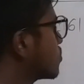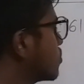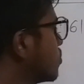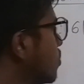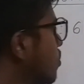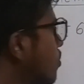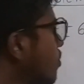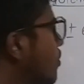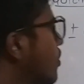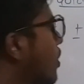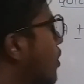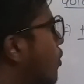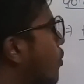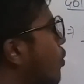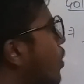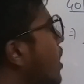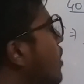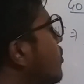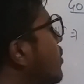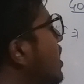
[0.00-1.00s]
So
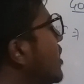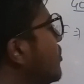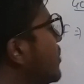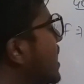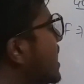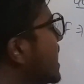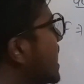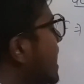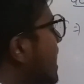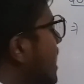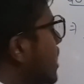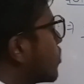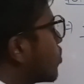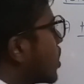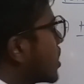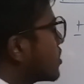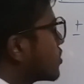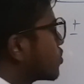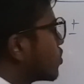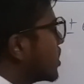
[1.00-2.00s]
why we mainly take
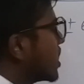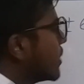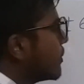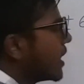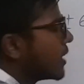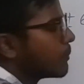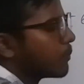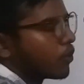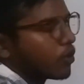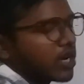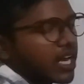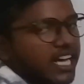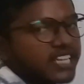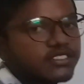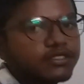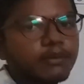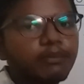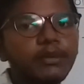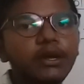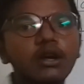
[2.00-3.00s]
what sodium and
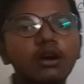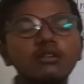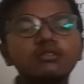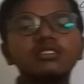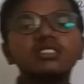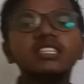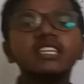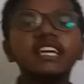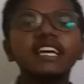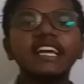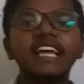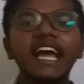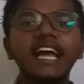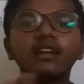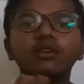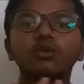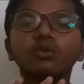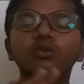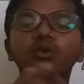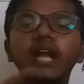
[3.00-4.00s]
potassium? Because they
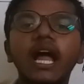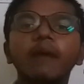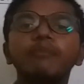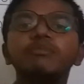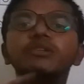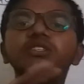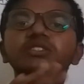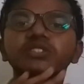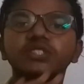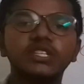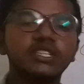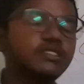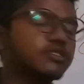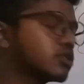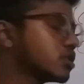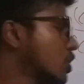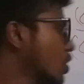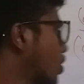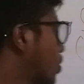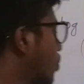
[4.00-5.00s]
can go rapid
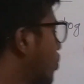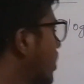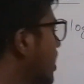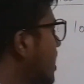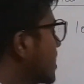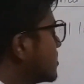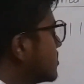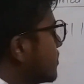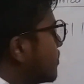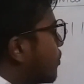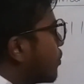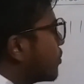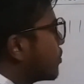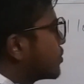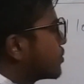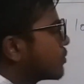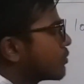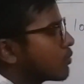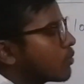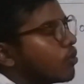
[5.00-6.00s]
change, whereas the
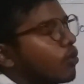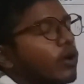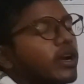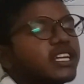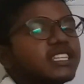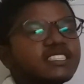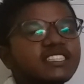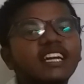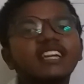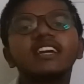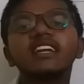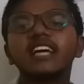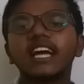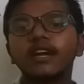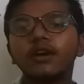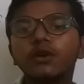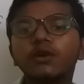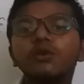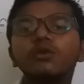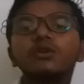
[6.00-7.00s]
chlorine channel
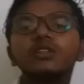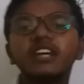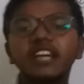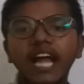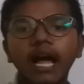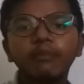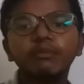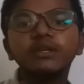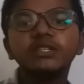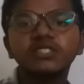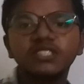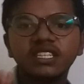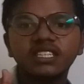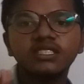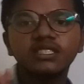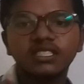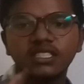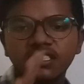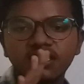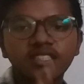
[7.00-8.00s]
cannot go the rapid
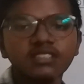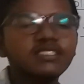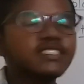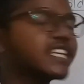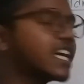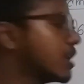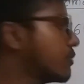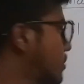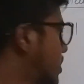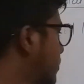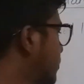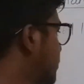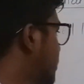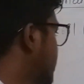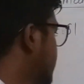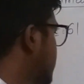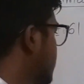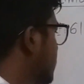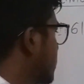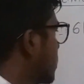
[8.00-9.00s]
change in the cell
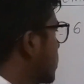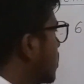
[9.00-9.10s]
membrane.